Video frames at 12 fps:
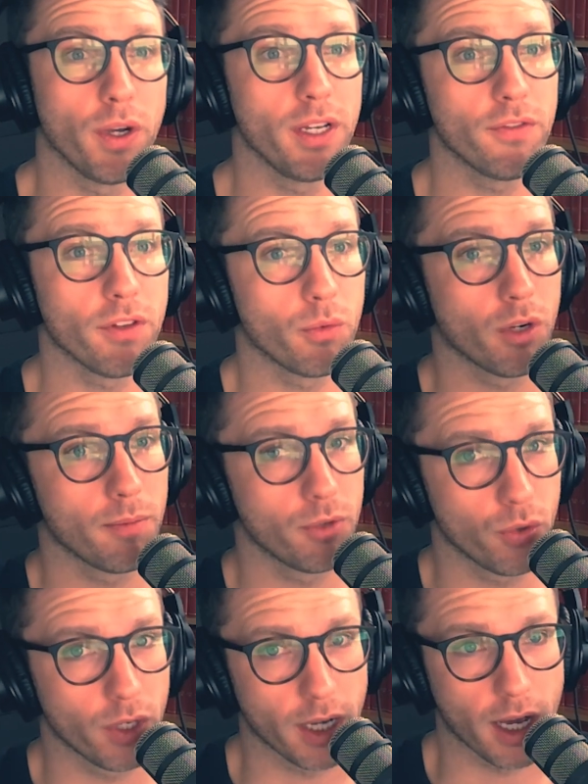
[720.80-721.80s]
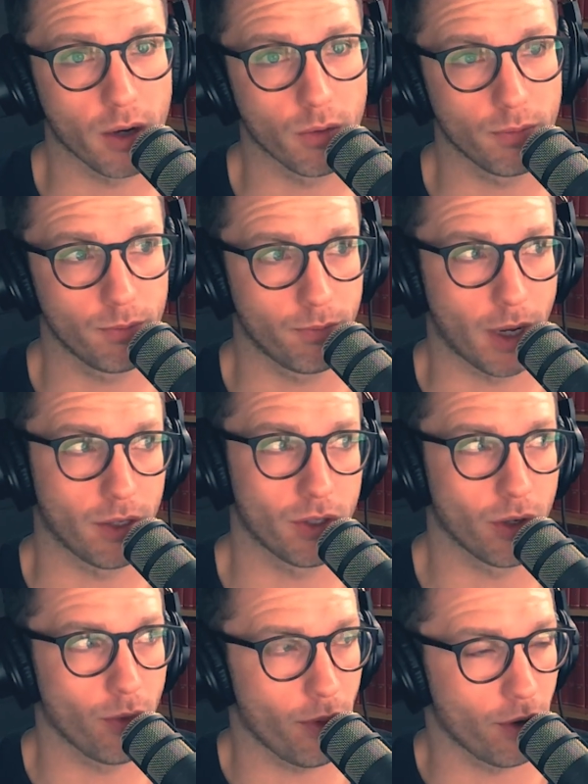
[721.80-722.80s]
way different than what I'm doing now. I
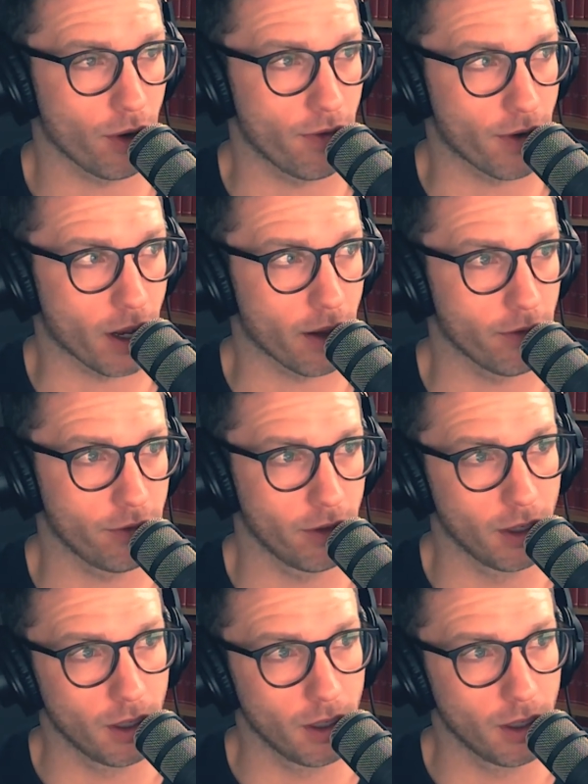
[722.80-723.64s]
turn 35.